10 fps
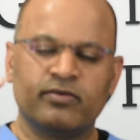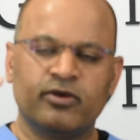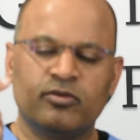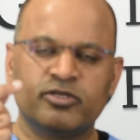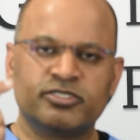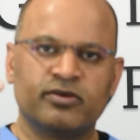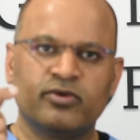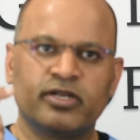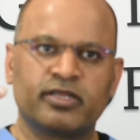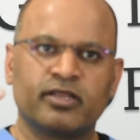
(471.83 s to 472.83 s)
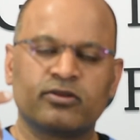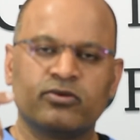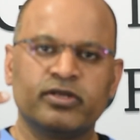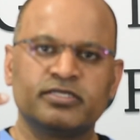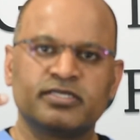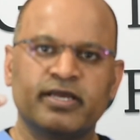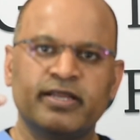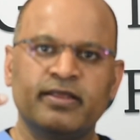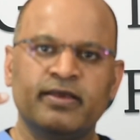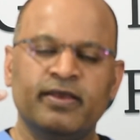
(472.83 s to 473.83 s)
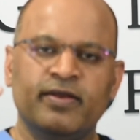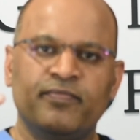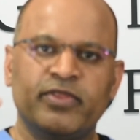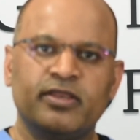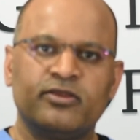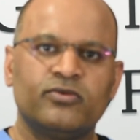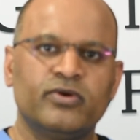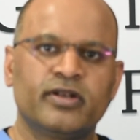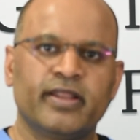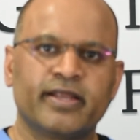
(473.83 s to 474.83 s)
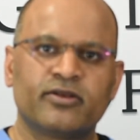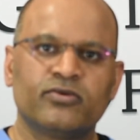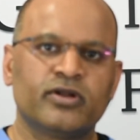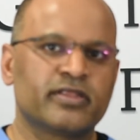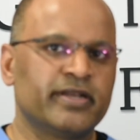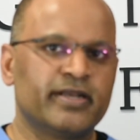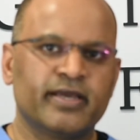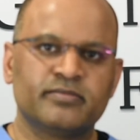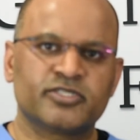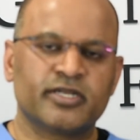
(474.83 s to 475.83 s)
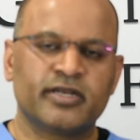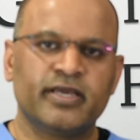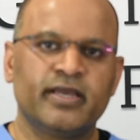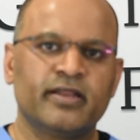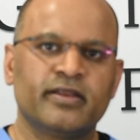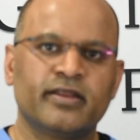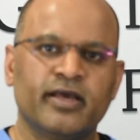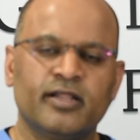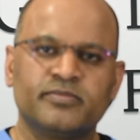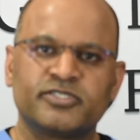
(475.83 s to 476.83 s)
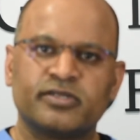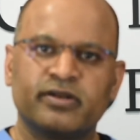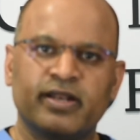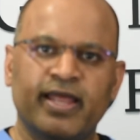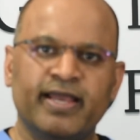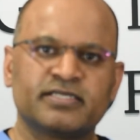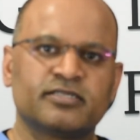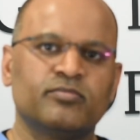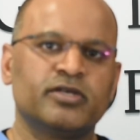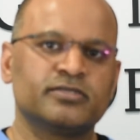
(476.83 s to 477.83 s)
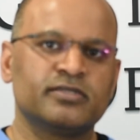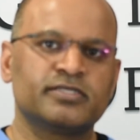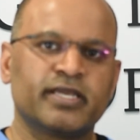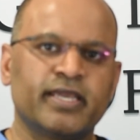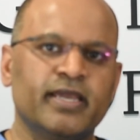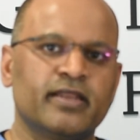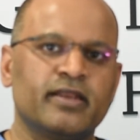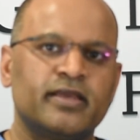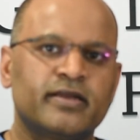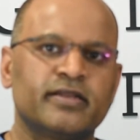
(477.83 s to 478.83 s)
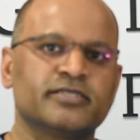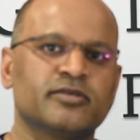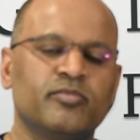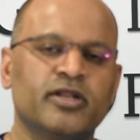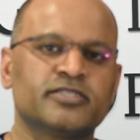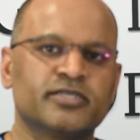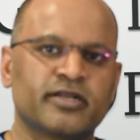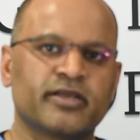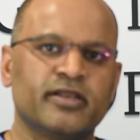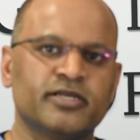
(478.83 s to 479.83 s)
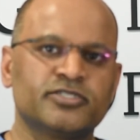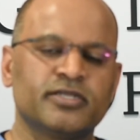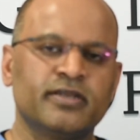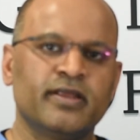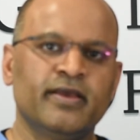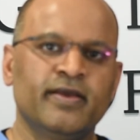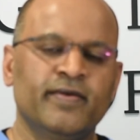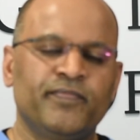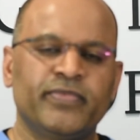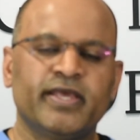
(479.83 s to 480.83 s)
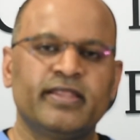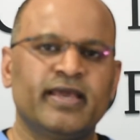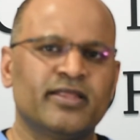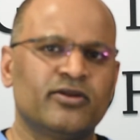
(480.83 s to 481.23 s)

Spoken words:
how much ever it can go inside. And then you do it like 2 or 3 times in a day, and it helps relax the muscles again and increase the blood circulation. And then the other